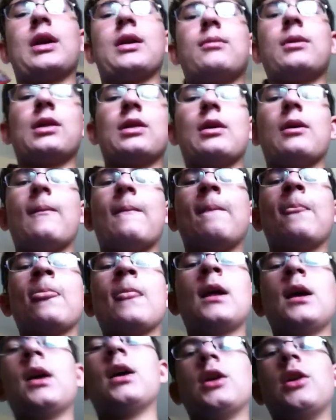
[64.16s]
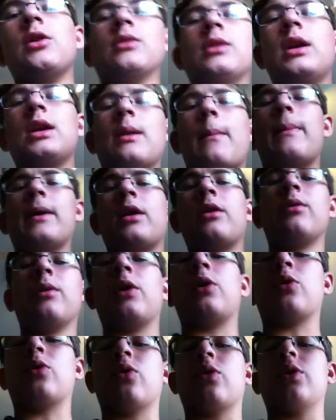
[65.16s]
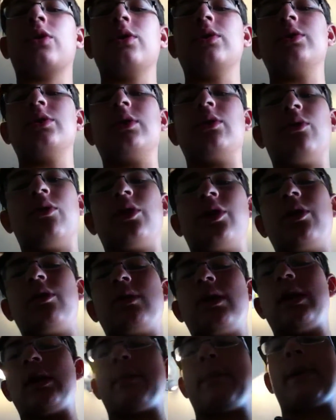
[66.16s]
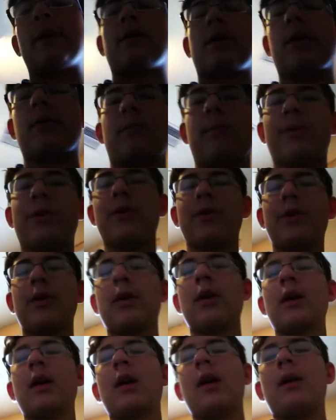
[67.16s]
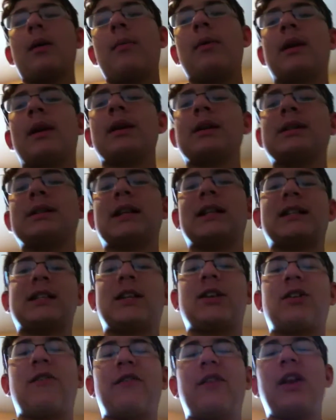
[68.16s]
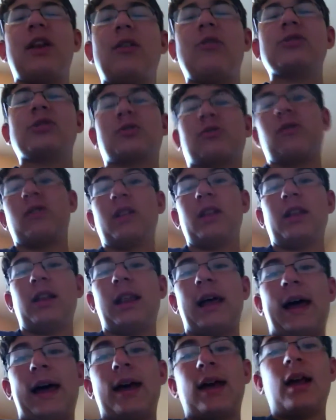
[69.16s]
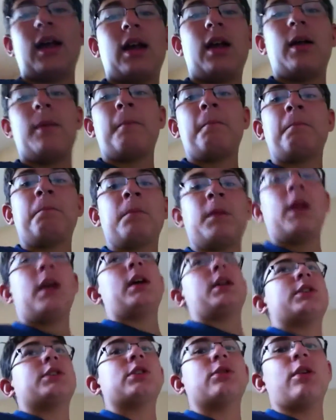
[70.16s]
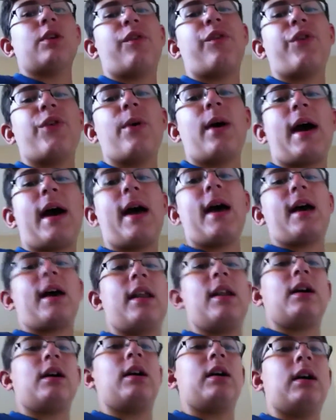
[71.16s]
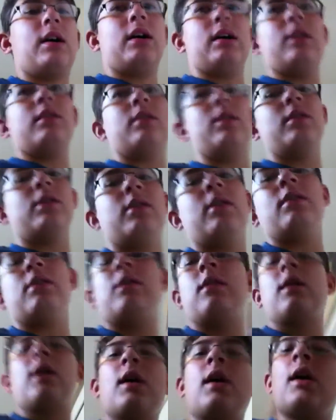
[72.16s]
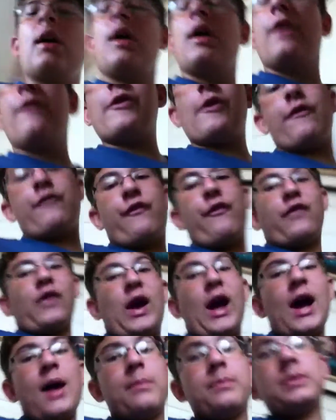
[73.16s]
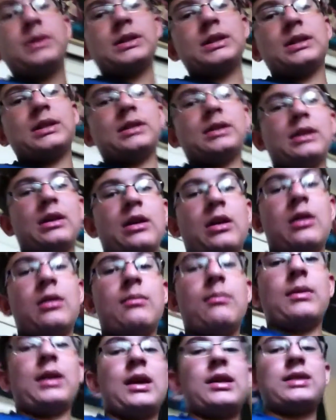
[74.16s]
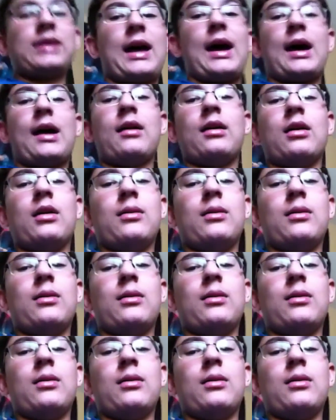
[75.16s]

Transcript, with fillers: Gaming, though. You need a better recorder or you need a better computer because it, your videos are really laggy. So if you had, uh, if you have Fraps, um, get that.